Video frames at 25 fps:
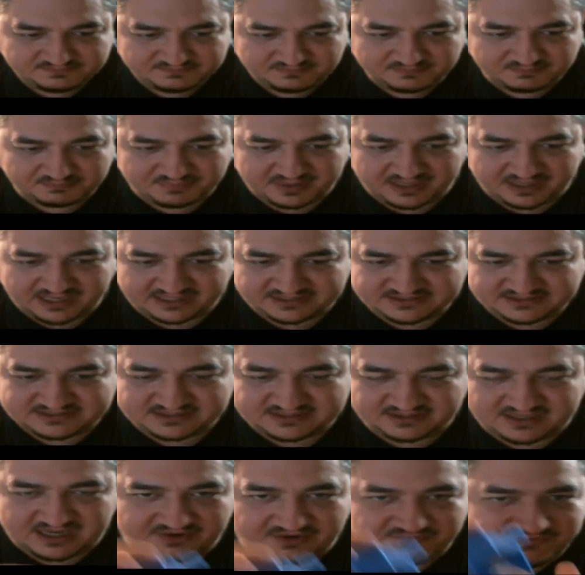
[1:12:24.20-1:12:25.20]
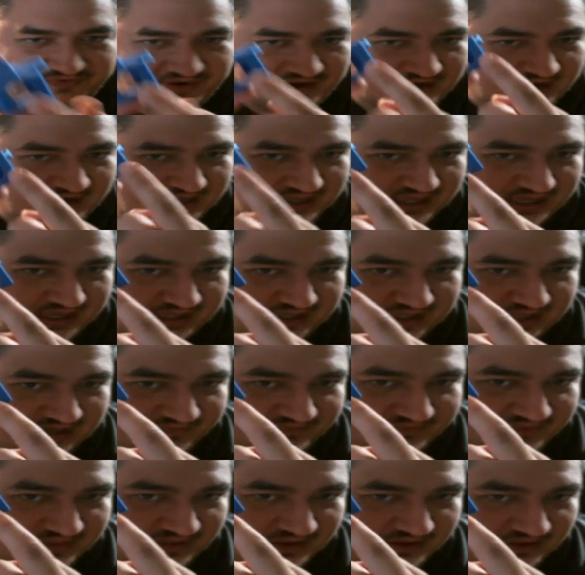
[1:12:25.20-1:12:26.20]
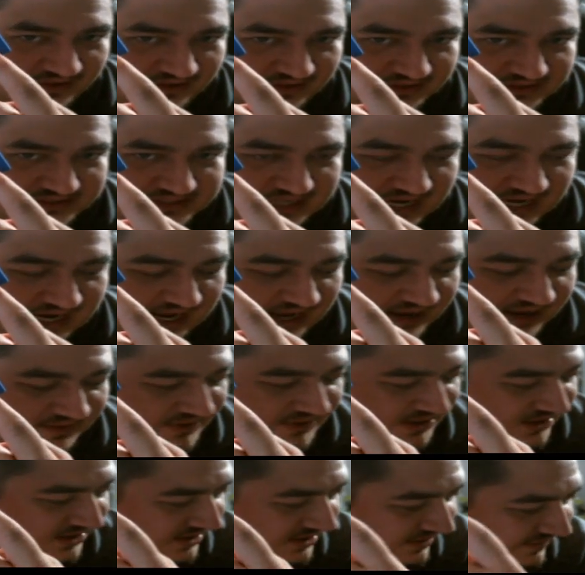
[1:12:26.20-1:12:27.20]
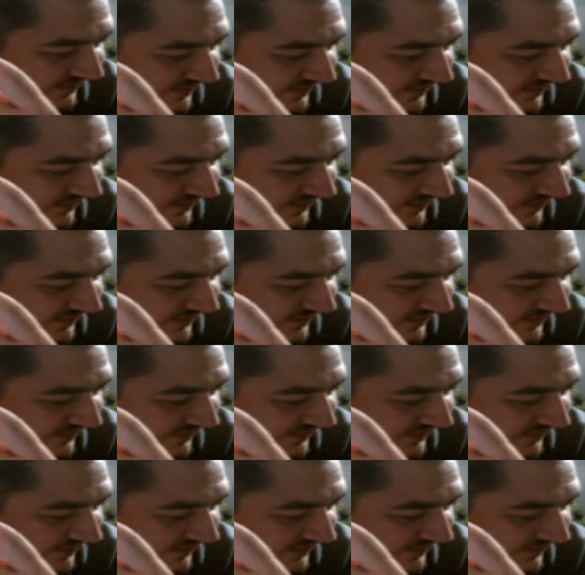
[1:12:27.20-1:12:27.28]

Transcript: but I still got to figure out, like, if the diameter